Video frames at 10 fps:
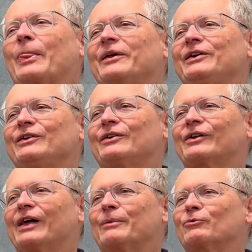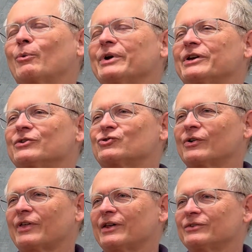He claimed, well, we can
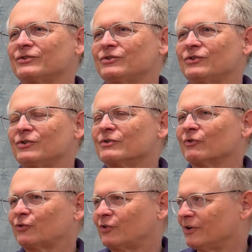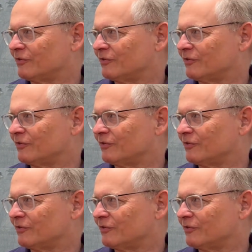show that the universe